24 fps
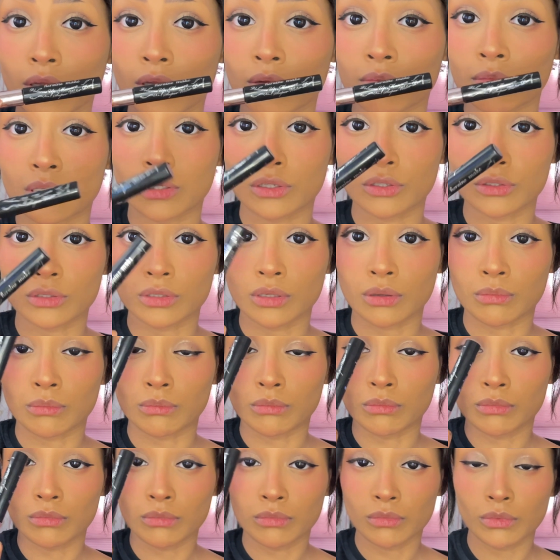Let me tell you something.
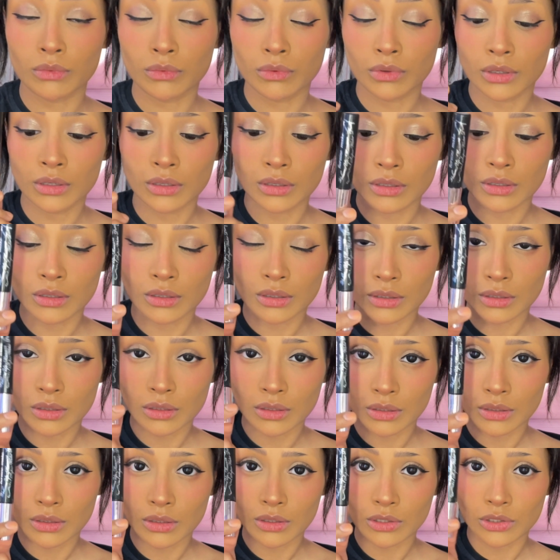
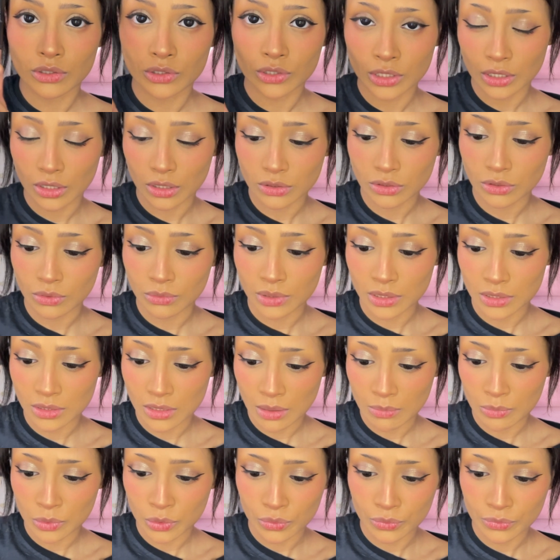She also does
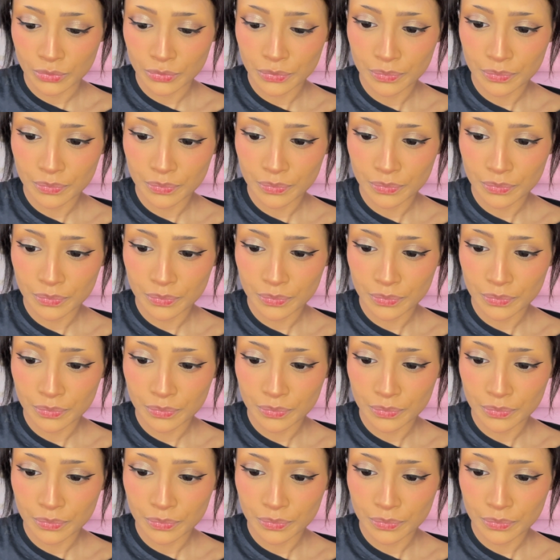not move.